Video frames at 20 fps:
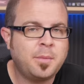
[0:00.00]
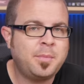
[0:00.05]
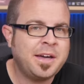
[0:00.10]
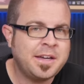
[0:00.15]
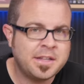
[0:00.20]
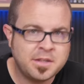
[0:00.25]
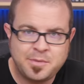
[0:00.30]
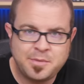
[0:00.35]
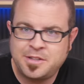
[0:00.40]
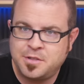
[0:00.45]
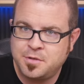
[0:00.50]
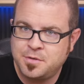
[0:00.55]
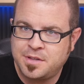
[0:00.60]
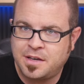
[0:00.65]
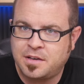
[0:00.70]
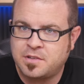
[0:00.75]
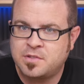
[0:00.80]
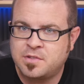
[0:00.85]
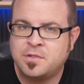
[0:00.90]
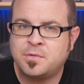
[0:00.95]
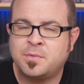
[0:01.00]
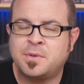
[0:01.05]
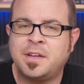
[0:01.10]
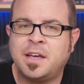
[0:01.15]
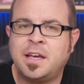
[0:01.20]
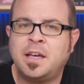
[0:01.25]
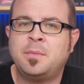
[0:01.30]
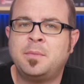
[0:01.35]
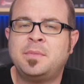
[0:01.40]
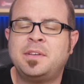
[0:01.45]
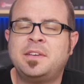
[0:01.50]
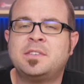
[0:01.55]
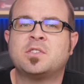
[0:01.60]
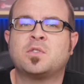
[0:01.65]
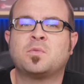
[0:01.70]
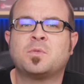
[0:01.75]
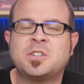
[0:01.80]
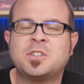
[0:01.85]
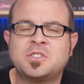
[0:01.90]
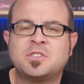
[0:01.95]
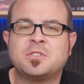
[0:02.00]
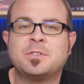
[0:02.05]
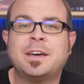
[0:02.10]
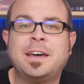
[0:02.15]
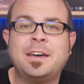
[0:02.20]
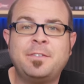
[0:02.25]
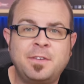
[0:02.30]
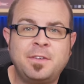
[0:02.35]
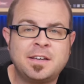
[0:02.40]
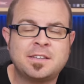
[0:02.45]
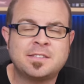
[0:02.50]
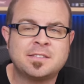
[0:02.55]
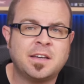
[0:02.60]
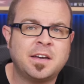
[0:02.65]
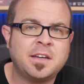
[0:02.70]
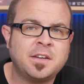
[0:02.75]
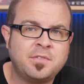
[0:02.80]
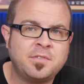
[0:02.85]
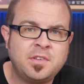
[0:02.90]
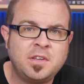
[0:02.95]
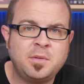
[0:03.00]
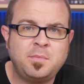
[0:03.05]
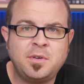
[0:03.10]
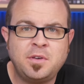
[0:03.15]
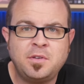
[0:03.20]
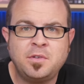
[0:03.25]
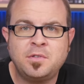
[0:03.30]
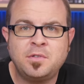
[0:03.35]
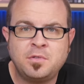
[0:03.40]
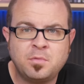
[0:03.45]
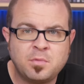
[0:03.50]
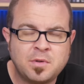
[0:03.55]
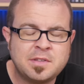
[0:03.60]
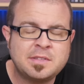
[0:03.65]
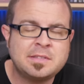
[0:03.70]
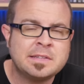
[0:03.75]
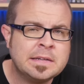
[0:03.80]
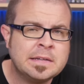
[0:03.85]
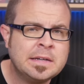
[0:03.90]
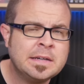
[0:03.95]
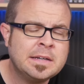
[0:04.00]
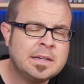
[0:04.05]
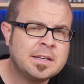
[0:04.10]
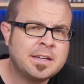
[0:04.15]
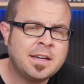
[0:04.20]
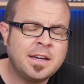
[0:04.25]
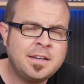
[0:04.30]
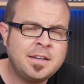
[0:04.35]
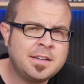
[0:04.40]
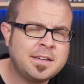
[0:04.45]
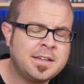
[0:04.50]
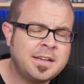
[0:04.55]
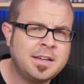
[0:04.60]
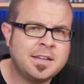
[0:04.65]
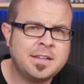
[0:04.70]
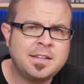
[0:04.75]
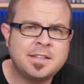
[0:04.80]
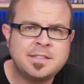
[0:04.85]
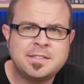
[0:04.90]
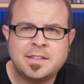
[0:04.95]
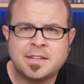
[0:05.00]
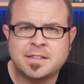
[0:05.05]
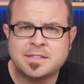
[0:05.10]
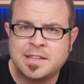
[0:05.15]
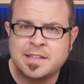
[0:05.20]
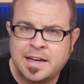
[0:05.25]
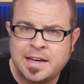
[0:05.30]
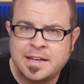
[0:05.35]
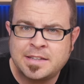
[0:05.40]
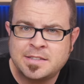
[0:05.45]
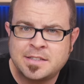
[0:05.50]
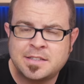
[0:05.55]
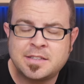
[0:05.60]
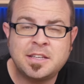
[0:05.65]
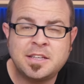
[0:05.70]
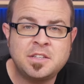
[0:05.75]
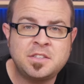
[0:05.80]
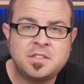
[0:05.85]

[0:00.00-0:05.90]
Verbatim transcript: back in the mid two thousands, when A M D's original F X line of C P Us was kinda kicking Intel's ass, they